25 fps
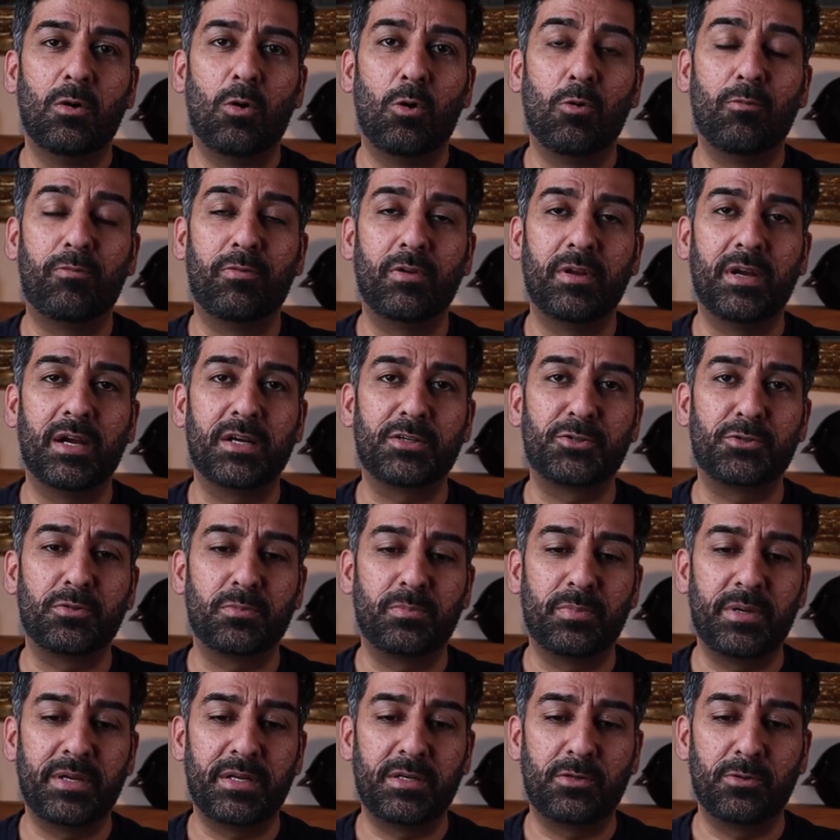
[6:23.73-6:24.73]
hopefully i
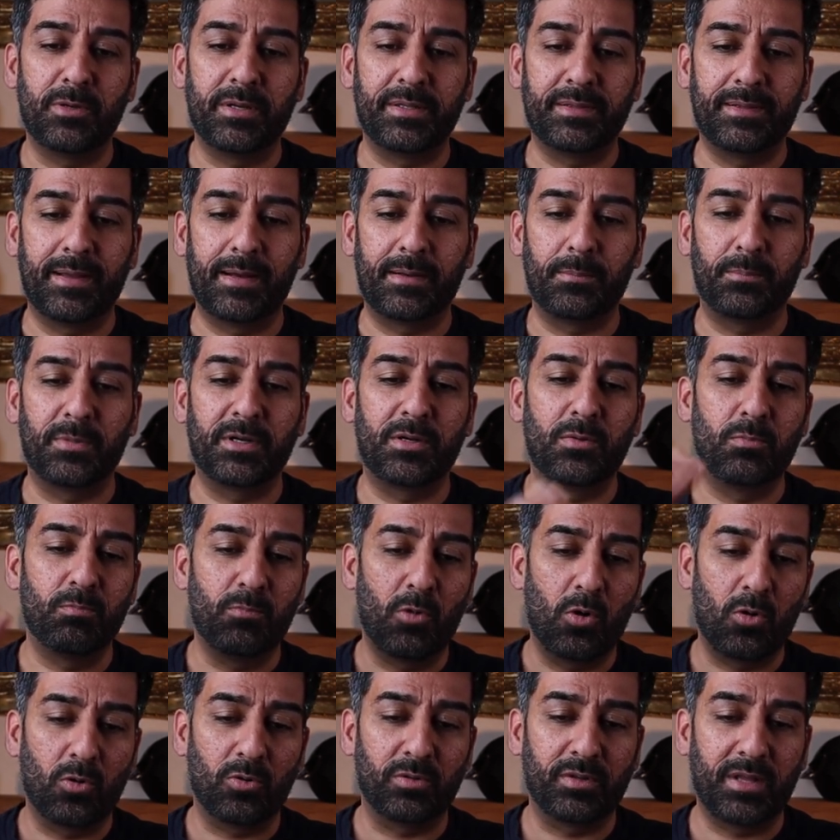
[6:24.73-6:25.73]
should be doing that but
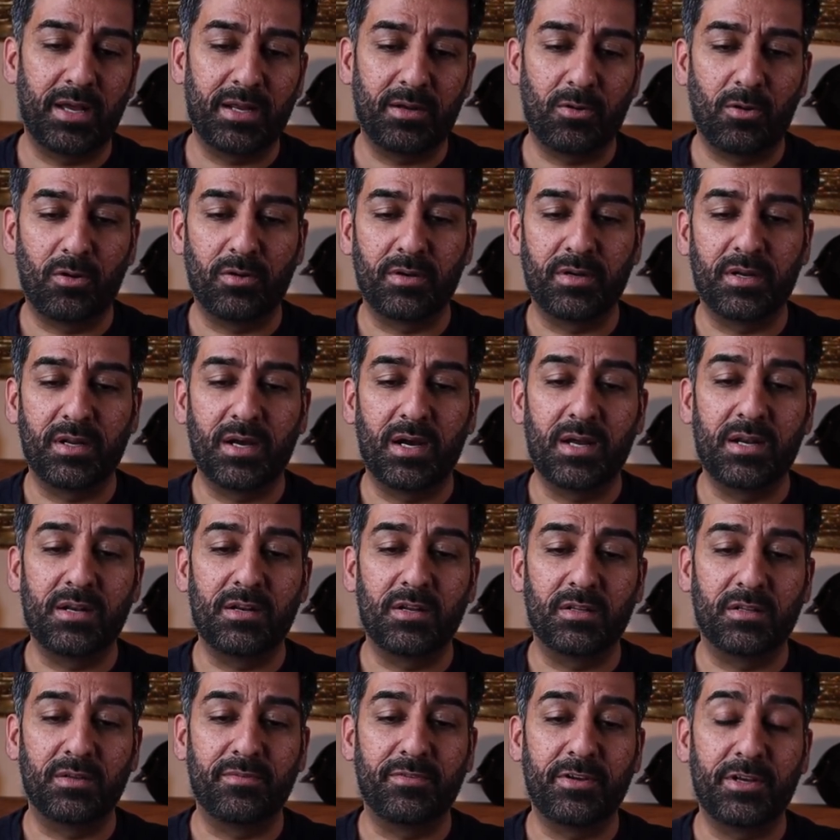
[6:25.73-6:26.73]
more on that on
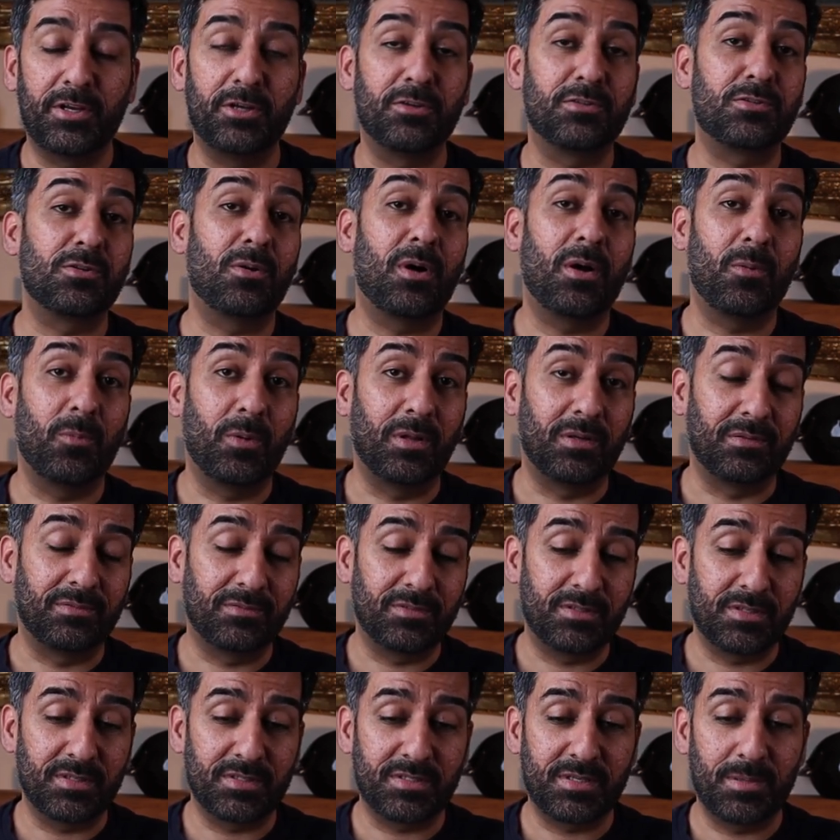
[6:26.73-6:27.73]
another video so i will
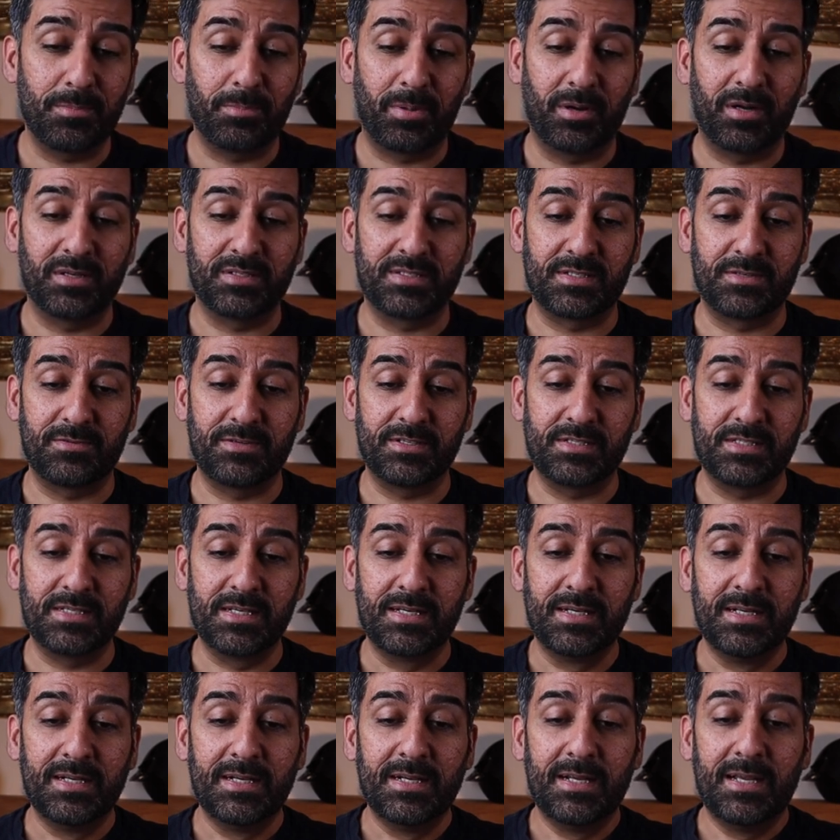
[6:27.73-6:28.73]
the simple answer is
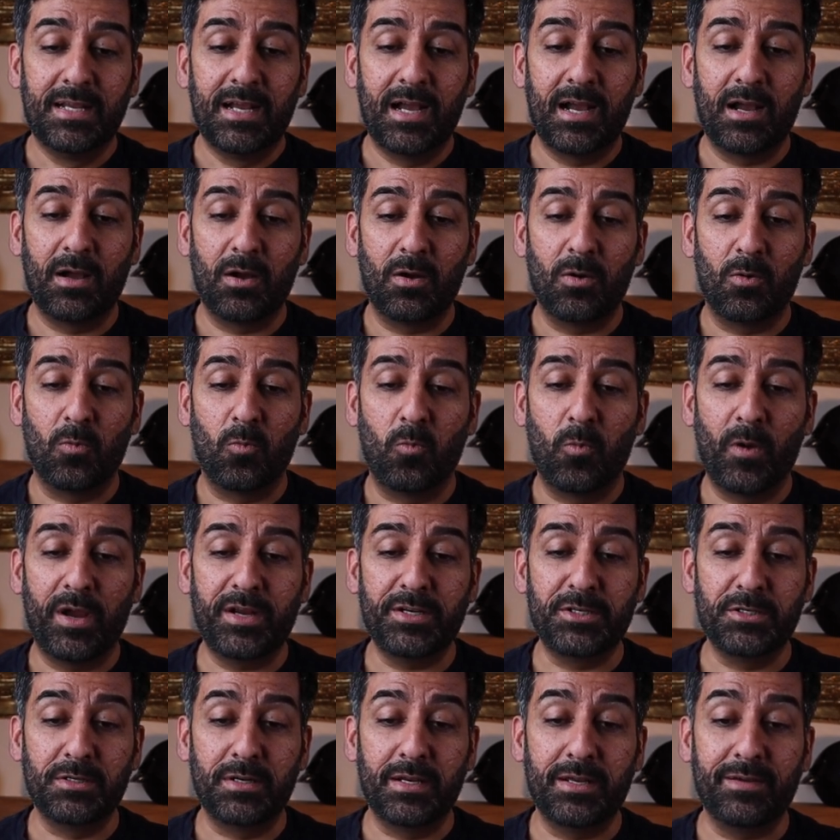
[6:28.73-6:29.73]
uh,
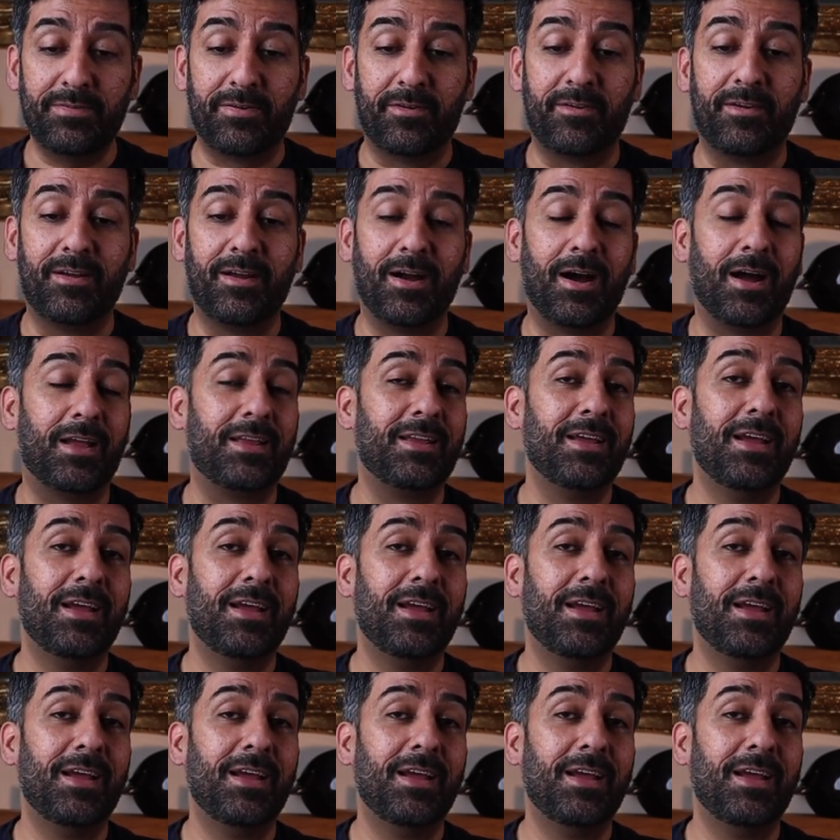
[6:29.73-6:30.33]
where do you live